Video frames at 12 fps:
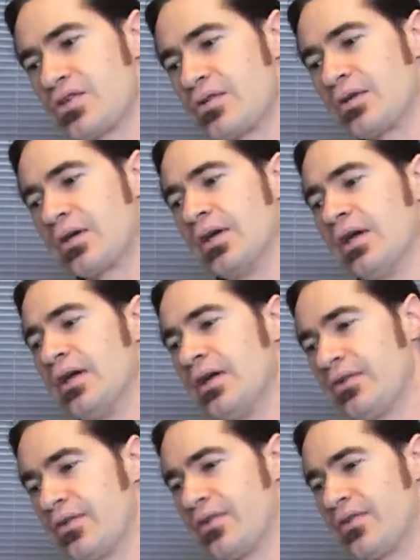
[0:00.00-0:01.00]
Sure.
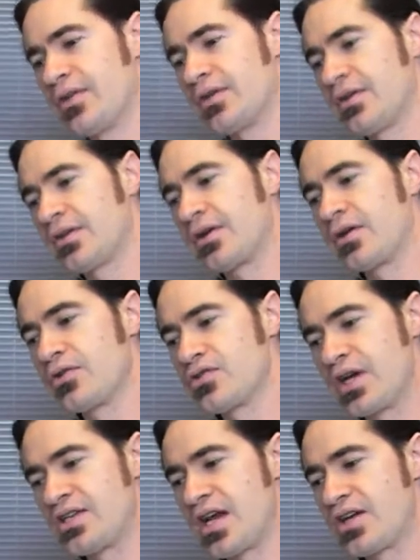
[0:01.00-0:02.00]
So the Kernel
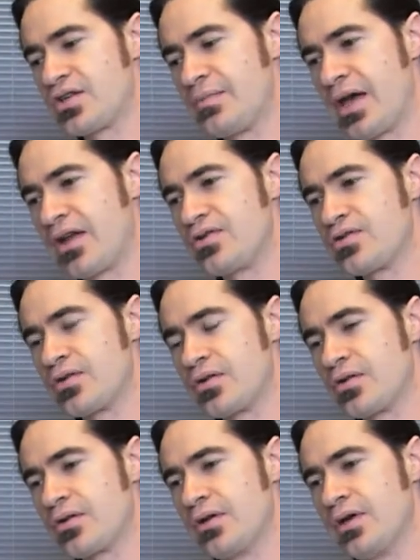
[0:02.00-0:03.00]
Transaction
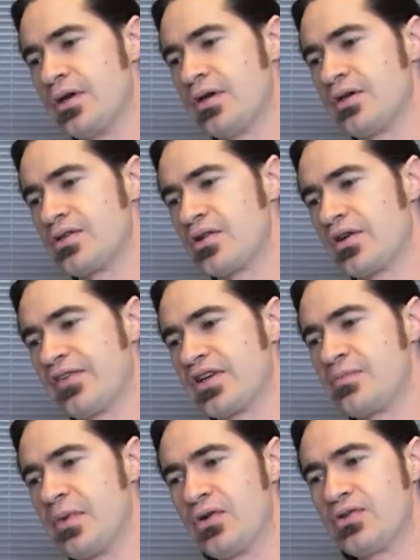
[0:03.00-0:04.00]
Manager sort of
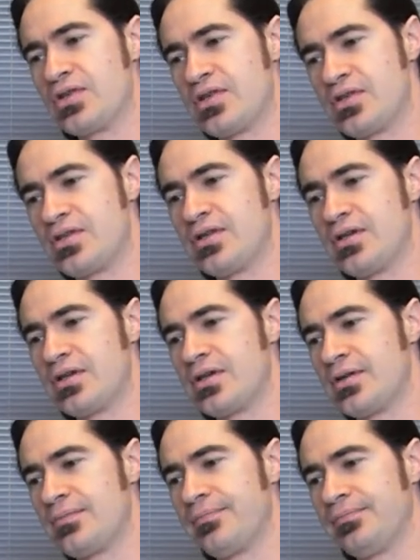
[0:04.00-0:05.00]
exposes
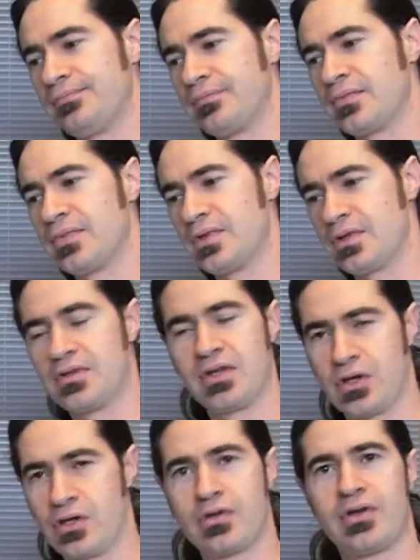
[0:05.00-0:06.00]
the
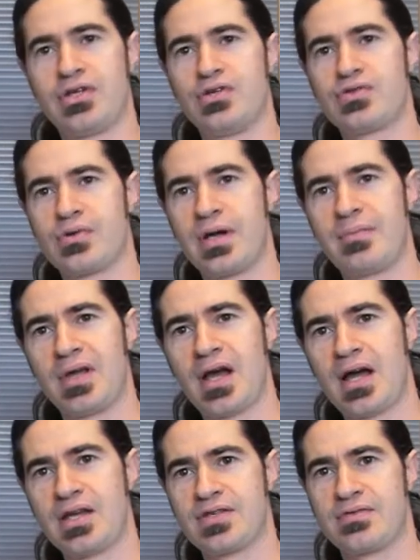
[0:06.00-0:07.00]
kernel and user
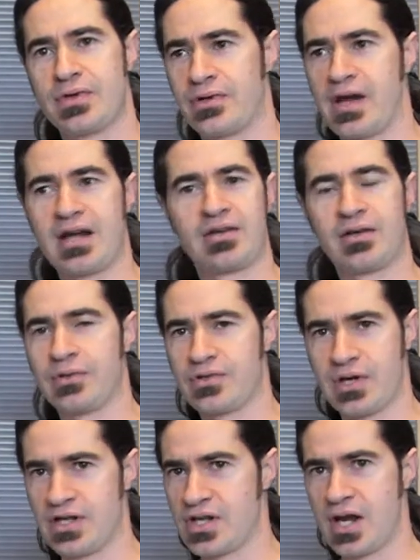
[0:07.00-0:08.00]
APIs for interacting with
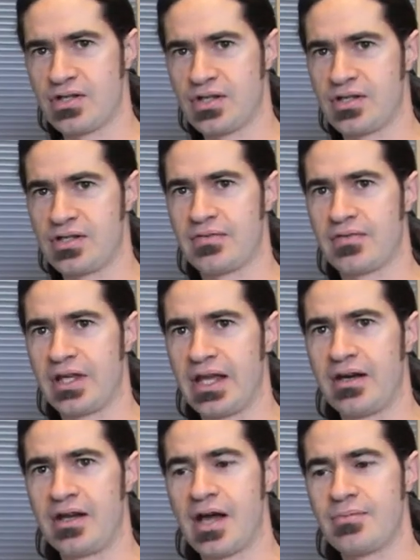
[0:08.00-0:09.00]
transactions and
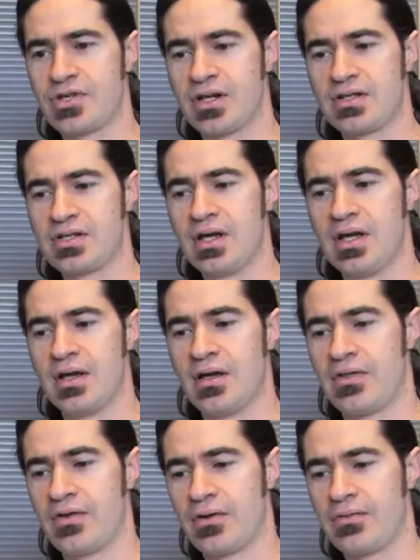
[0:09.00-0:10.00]
related objects.
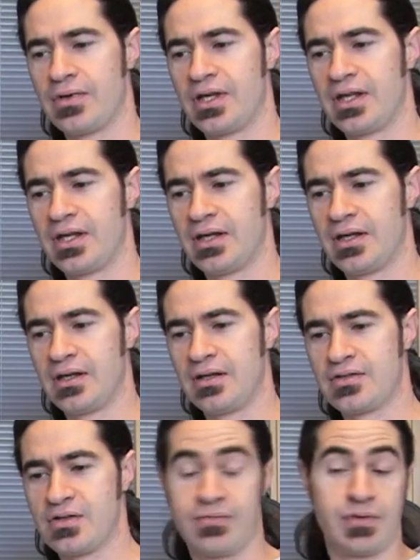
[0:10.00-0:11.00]

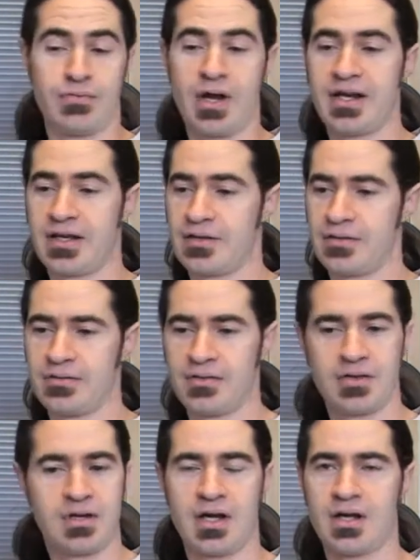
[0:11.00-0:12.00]
So if you're writing
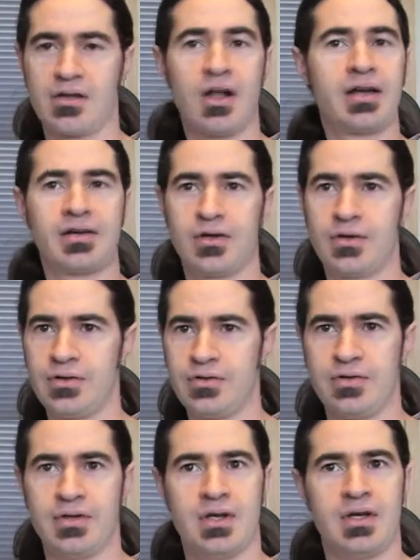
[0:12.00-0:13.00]
client
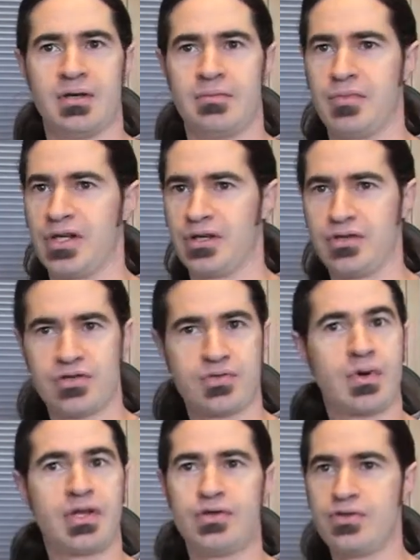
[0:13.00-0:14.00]
code, meaning you
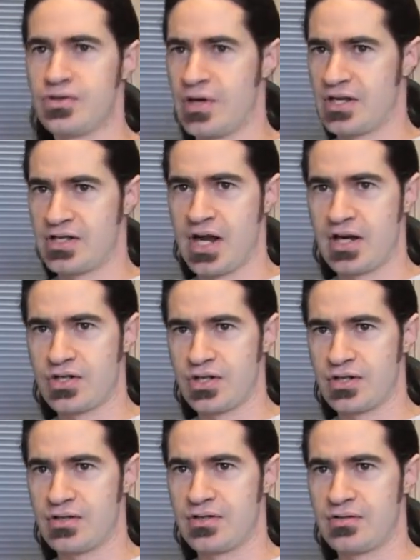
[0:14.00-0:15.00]
just want to use
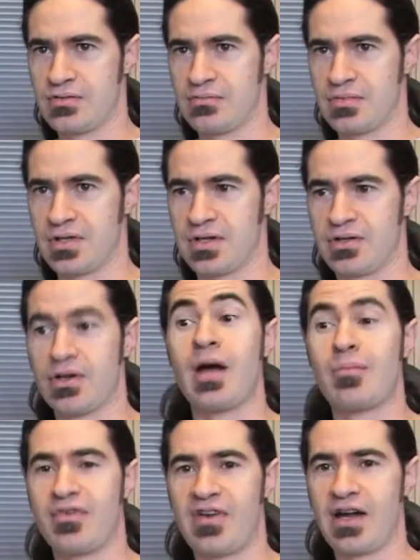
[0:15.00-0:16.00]
transactions, you're
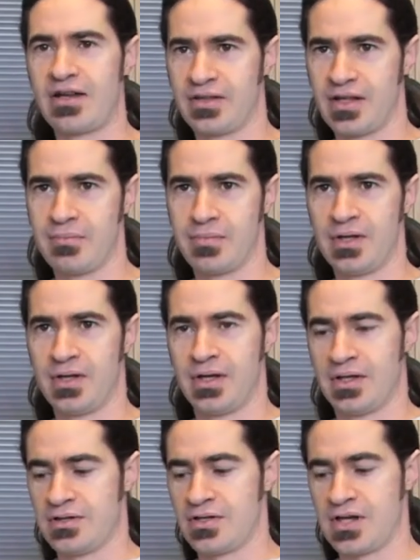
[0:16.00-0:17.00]
not providing them
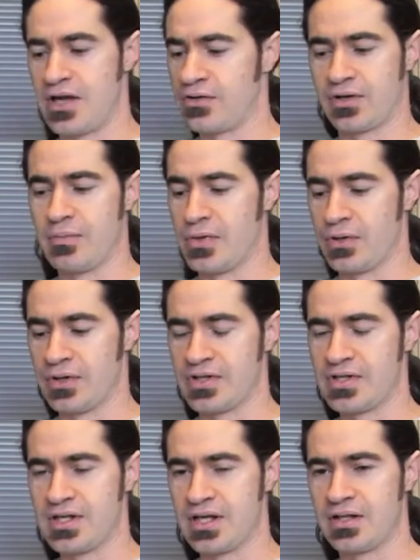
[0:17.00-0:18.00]
to other
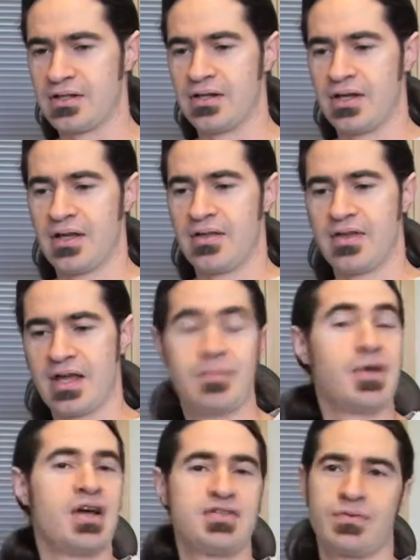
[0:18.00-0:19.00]
components, then the
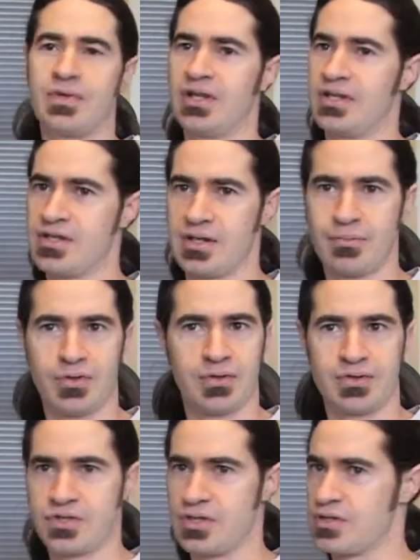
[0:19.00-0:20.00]
APIs are really simple.
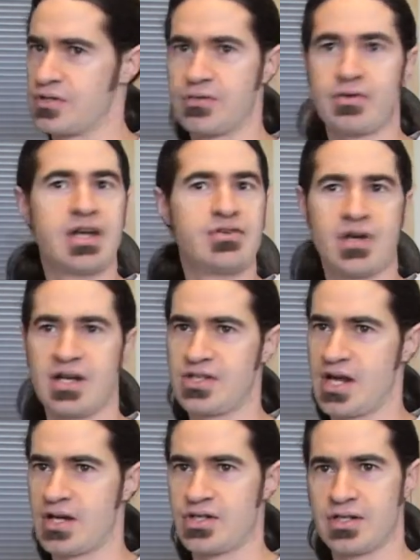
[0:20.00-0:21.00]
It's just create
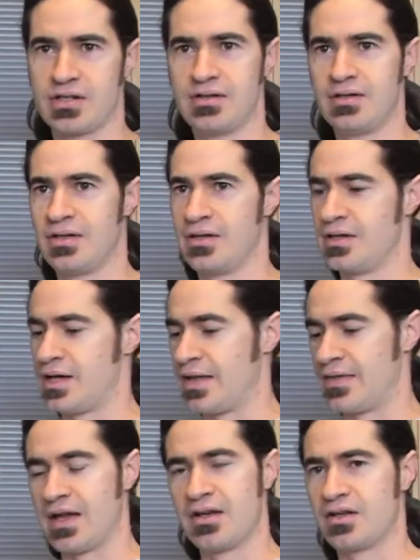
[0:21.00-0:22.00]
transaction
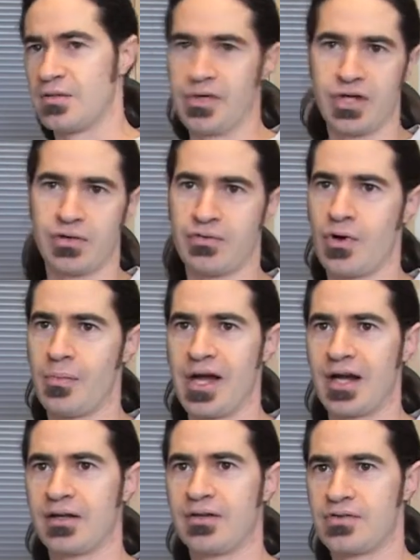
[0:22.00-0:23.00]
and then commit or
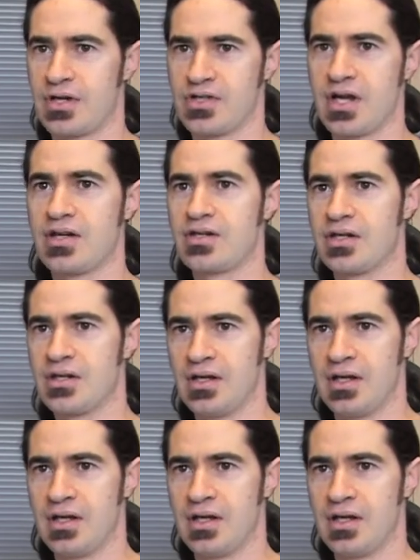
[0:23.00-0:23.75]
rollback transaction.